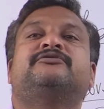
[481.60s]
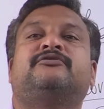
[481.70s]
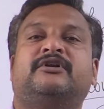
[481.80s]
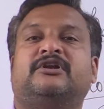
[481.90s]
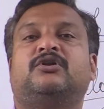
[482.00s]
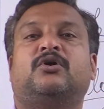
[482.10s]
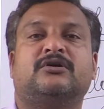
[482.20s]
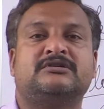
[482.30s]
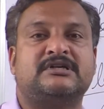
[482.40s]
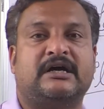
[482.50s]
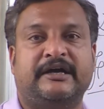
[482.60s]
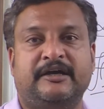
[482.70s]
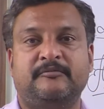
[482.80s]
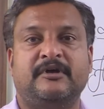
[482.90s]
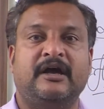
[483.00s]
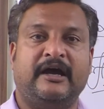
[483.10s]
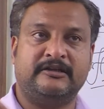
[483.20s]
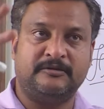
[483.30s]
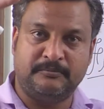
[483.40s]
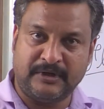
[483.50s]
it for a long time and
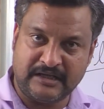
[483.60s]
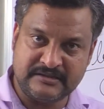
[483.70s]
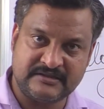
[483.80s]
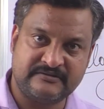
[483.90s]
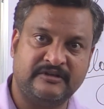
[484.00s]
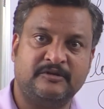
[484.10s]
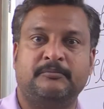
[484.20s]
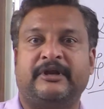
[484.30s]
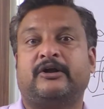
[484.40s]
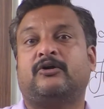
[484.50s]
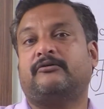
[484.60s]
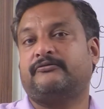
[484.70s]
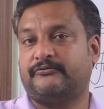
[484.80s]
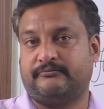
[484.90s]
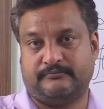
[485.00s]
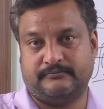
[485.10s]
the branches will break off.